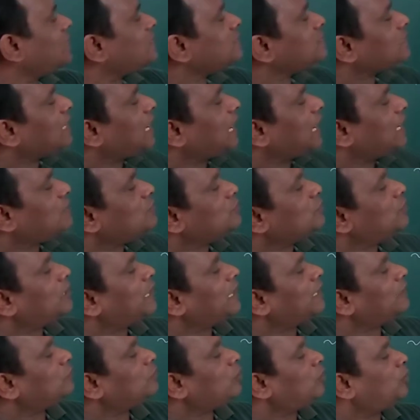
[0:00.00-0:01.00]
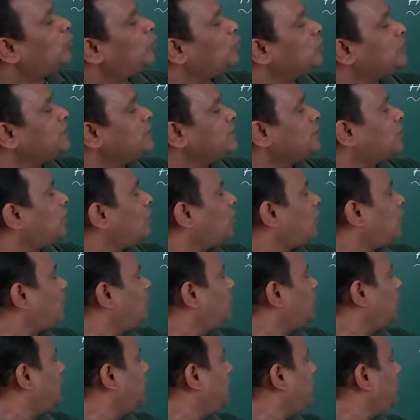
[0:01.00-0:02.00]
as well as the position of
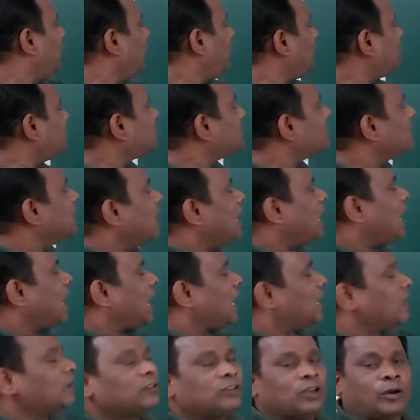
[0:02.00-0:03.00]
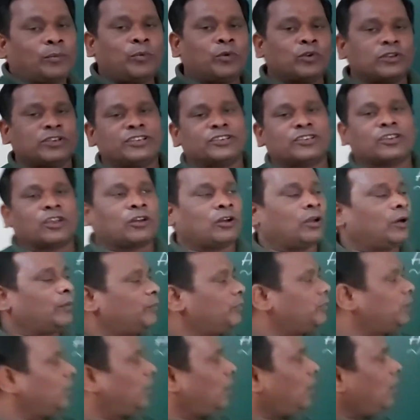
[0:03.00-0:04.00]
the image and the position of the